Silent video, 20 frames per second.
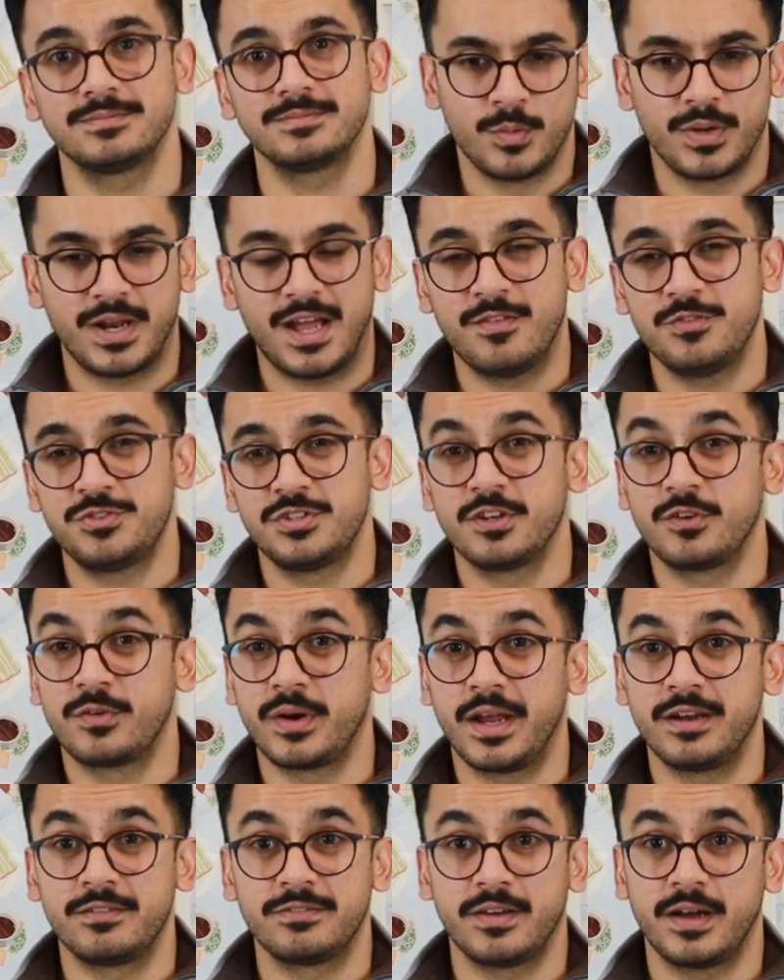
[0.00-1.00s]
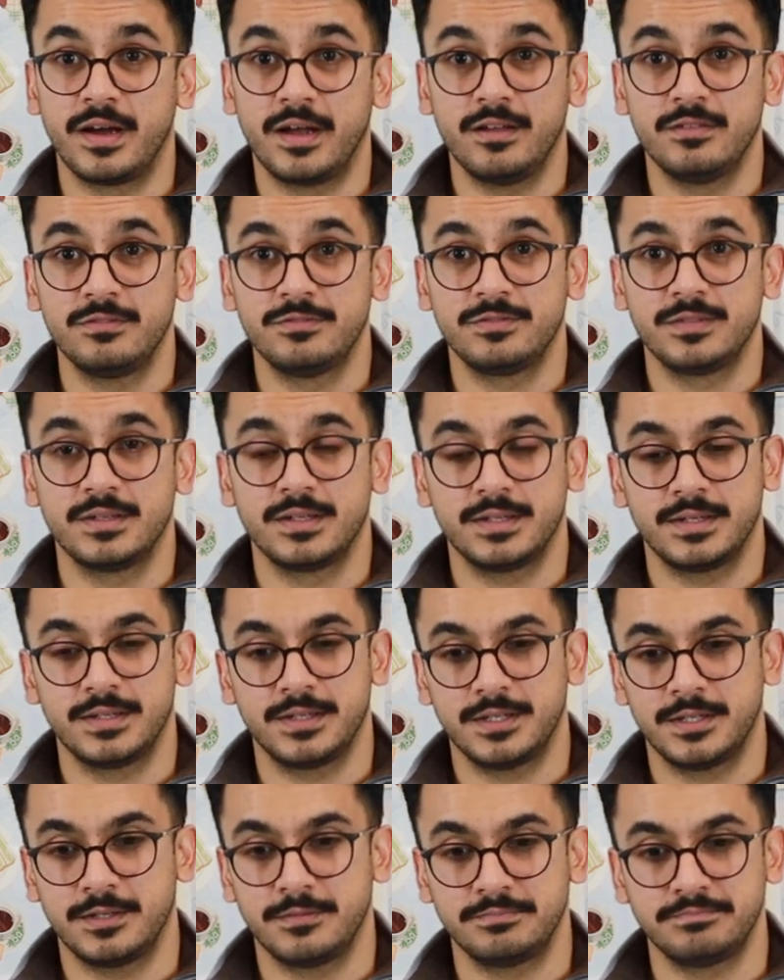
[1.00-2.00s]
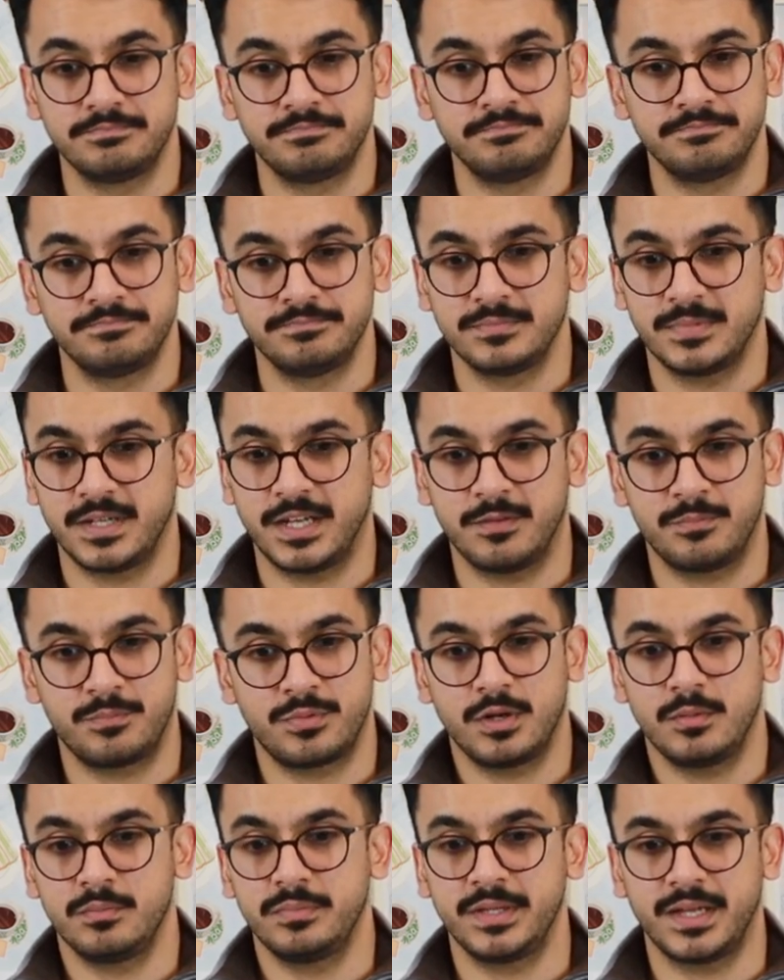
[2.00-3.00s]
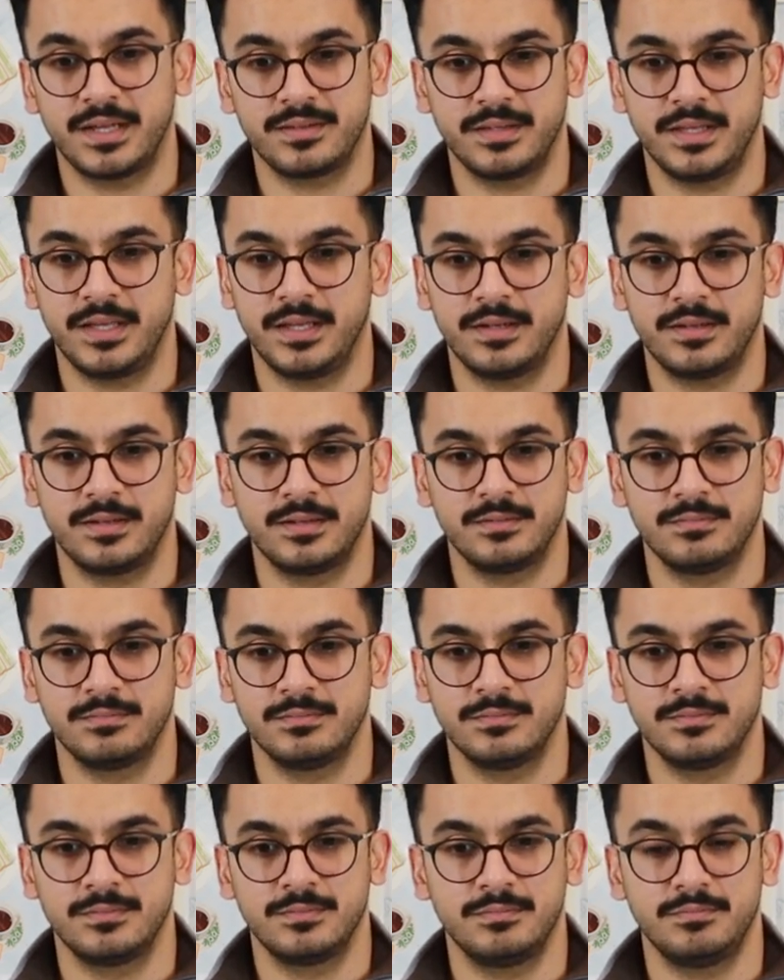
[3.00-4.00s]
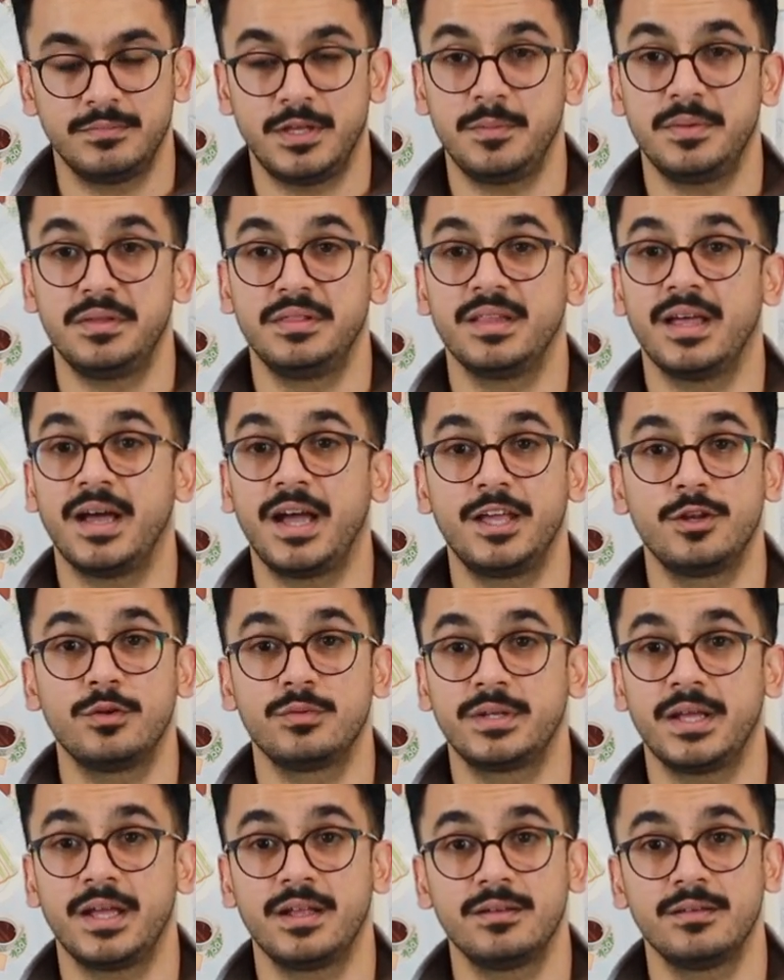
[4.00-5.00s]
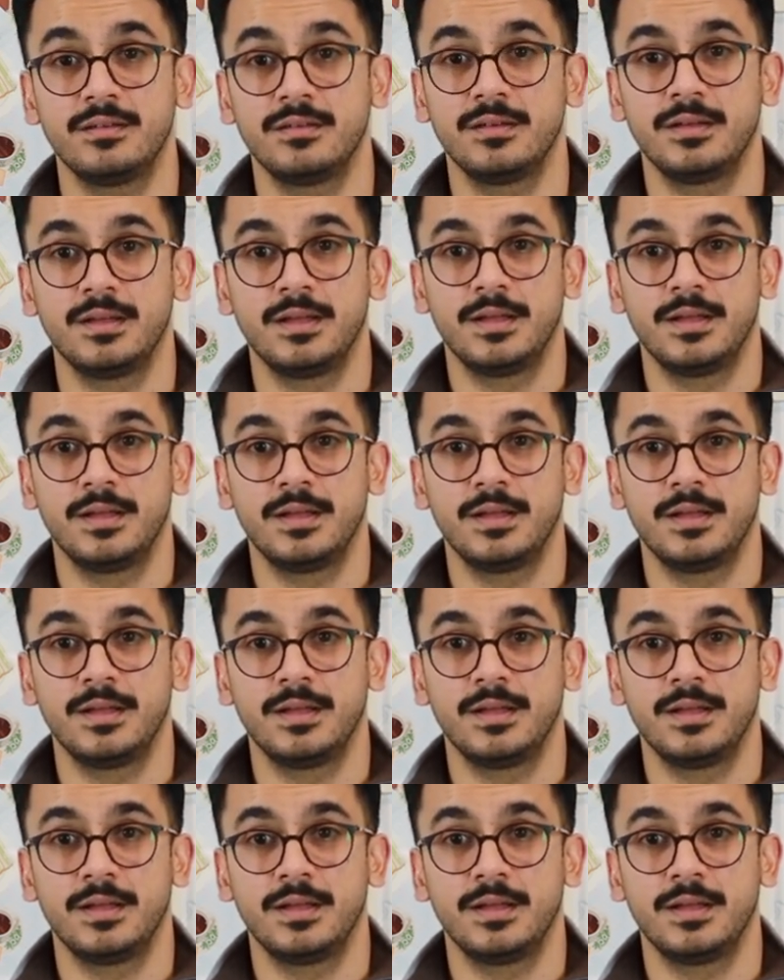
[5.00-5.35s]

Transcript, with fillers: When I was in grade five, um, I probably, I think, maybe nine or ten,